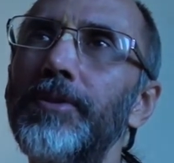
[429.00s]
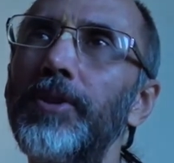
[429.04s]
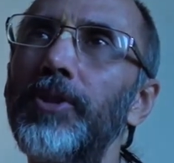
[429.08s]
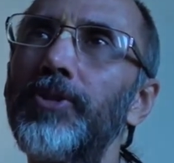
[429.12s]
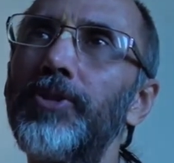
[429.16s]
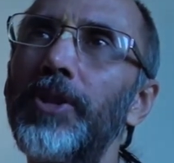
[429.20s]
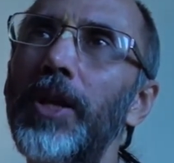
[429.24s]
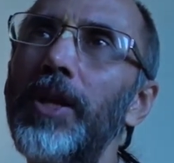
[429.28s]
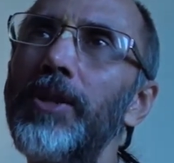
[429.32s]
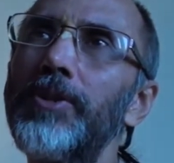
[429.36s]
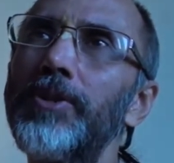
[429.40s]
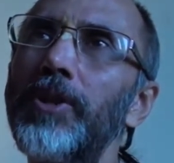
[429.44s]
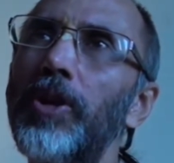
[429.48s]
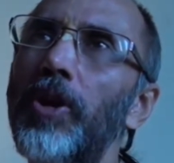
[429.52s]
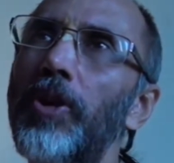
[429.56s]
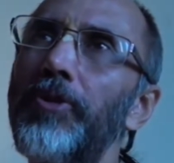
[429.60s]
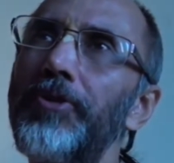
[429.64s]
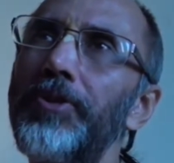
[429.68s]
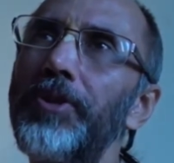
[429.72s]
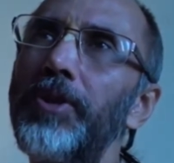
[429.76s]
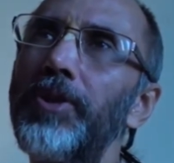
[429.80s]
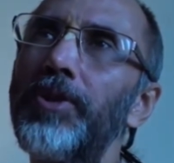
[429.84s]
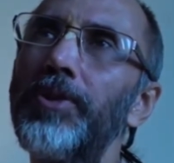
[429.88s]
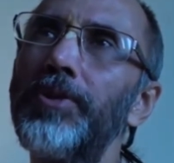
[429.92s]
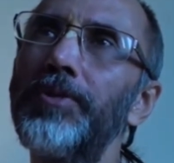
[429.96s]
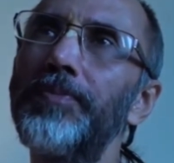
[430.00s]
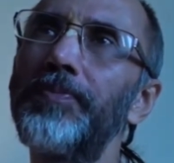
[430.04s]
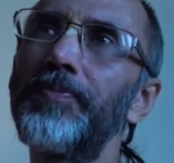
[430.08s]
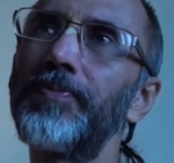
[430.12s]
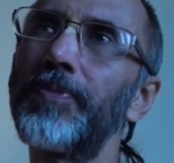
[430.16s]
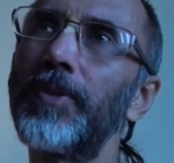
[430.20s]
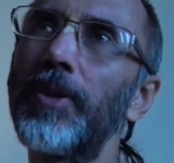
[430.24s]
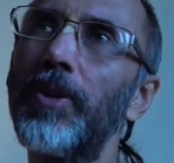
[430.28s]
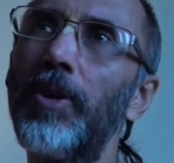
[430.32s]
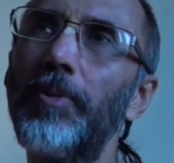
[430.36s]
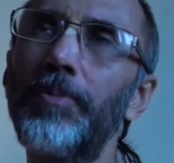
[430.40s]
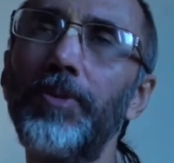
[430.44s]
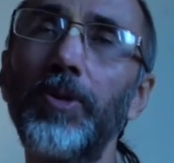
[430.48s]
shelter of your
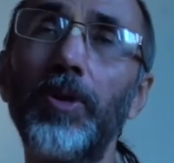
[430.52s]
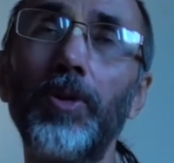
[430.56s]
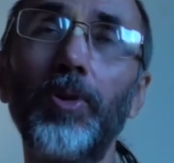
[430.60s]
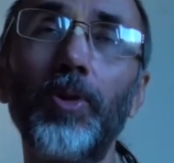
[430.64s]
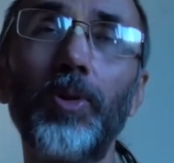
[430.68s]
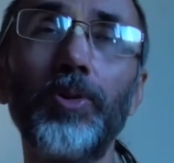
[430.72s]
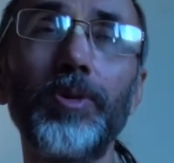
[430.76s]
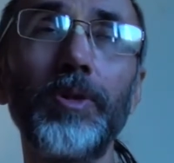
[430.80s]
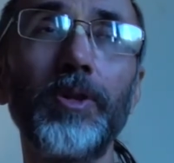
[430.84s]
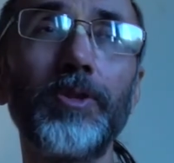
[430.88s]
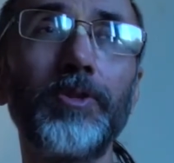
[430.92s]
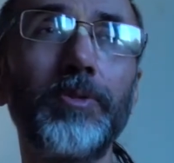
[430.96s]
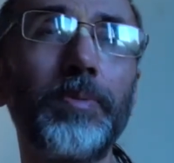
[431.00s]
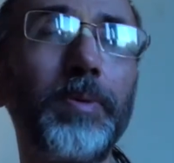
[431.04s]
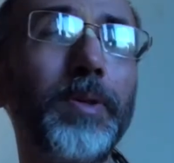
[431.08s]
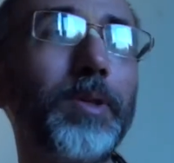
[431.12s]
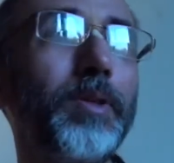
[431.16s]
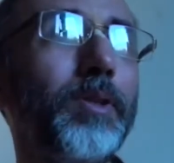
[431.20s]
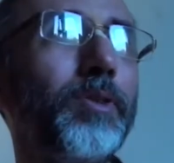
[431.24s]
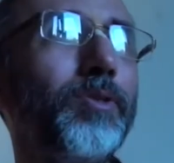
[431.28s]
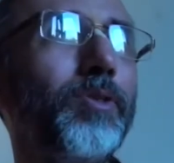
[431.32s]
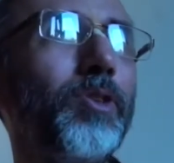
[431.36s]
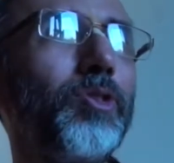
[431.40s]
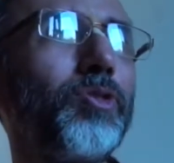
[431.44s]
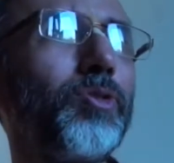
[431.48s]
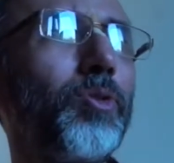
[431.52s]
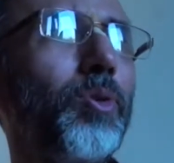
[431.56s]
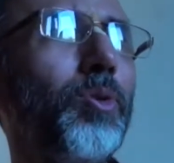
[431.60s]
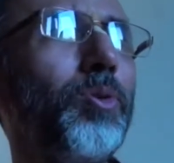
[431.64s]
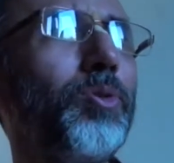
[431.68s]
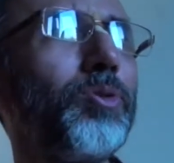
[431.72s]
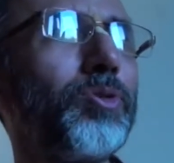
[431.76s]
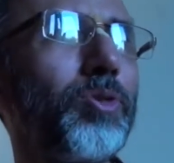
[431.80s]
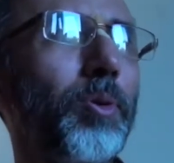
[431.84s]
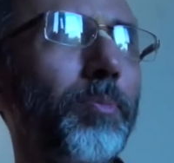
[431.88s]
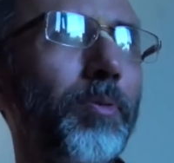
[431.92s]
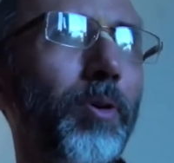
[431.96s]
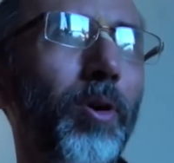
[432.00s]
lotus feet is the
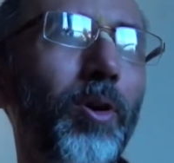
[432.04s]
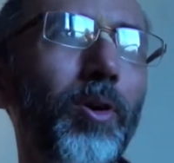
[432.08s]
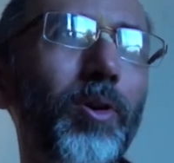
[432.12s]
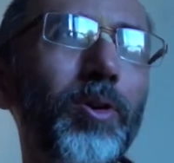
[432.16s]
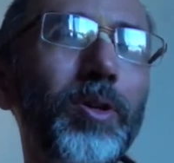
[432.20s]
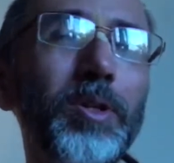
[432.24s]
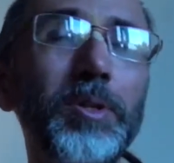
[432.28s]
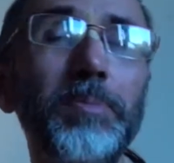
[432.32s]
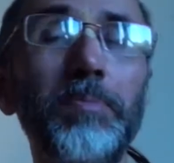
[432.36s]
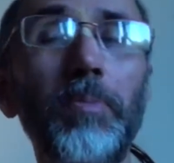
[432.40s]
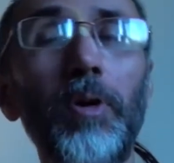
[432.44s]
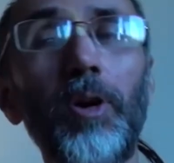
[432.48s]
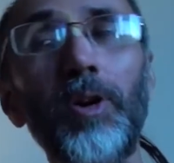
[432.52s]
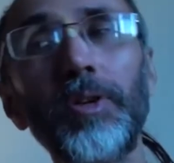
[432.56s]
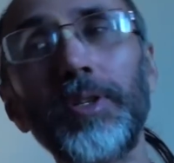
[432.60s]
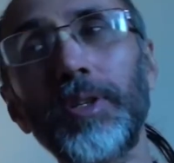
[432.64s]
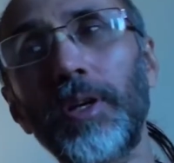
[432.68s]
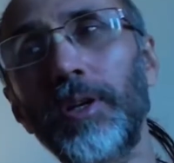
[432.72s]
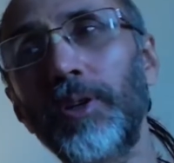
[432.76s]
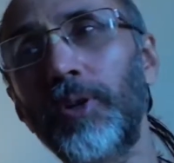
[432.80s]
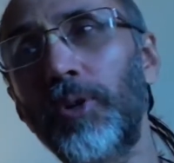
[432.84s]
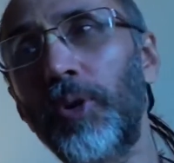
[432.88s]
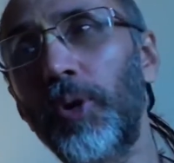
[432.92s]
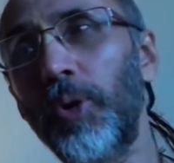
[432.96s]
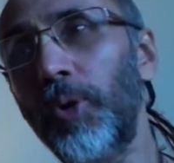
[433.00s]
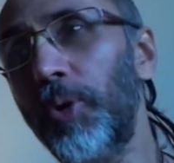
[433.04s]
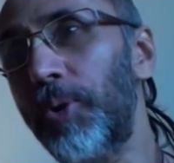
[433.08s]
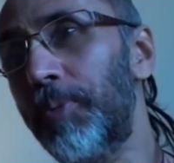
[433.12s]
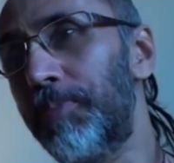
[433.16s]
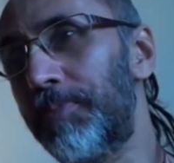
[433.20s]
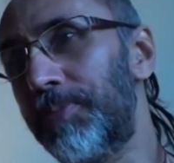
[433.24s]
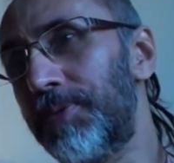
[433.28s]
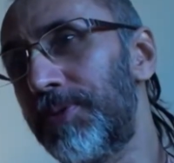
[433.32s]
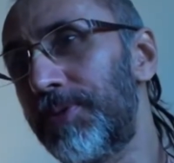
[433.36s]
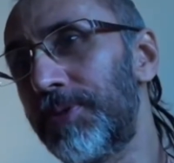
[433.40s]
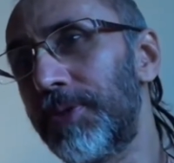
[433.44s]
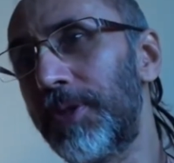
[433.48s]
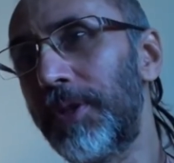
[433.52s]
source of all immortal
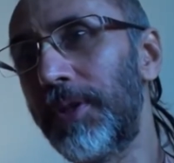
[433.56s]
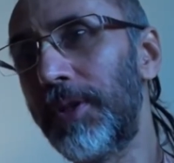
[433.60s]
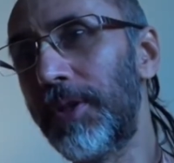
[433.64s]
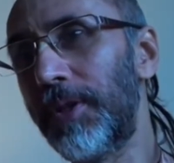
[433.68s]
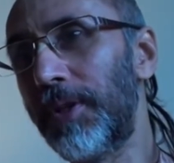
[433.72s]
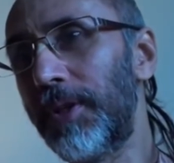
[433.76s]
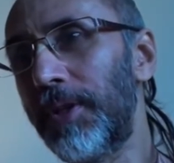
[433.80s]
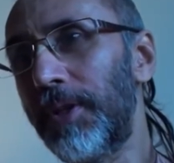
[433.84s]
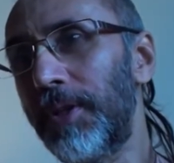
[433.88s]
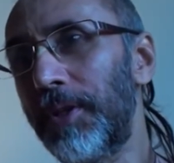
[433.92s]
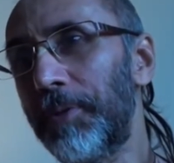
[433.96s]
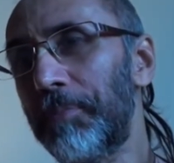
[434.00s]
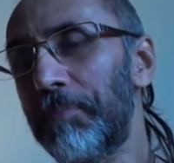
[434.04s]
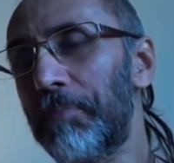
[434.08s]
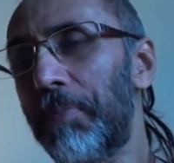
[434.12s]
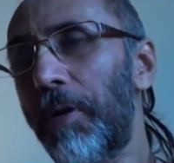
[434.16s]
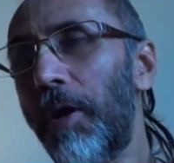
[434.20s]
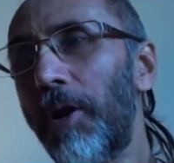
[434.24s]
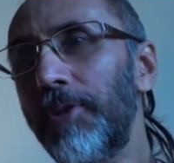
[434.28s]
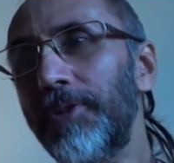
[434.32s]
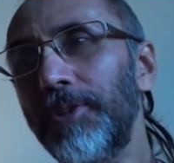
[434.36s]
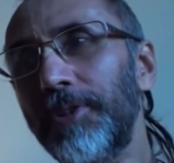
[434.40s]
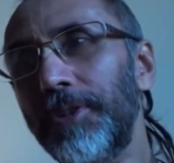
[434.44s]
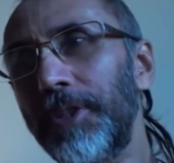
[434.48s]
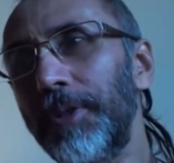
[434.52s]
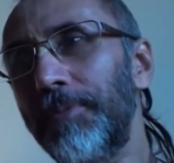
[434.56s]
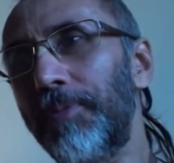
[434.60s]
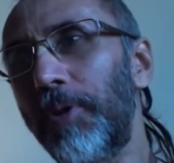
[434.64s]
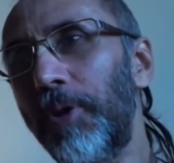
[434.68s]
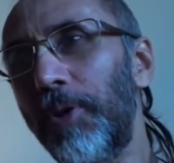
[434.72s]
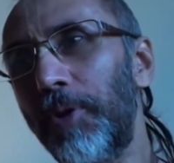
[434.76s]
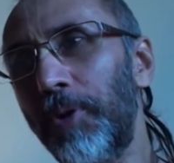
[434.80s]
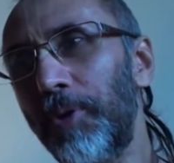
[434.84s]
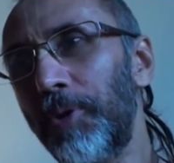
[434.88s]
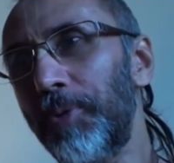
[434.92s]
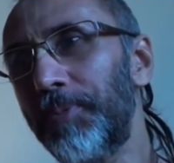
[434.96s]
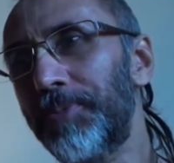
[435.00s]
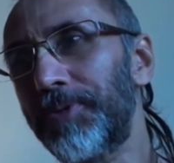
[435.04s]
hopes, positive
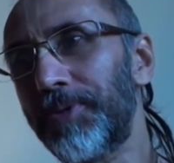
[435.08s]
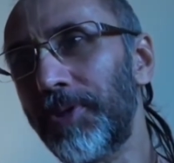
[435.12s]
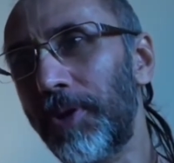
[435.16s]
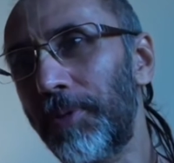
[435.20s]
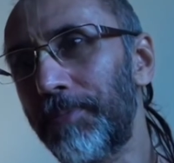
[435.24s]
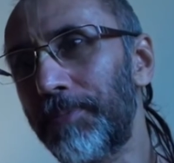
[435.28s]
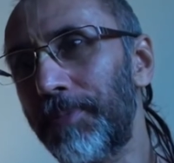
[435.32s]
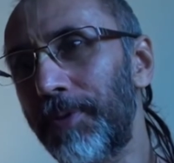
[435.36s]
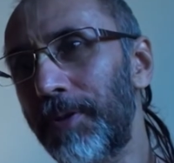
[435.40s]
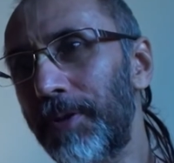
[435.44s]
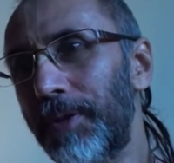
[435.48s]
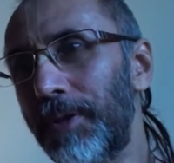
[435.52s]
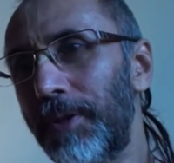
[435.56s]
hopes of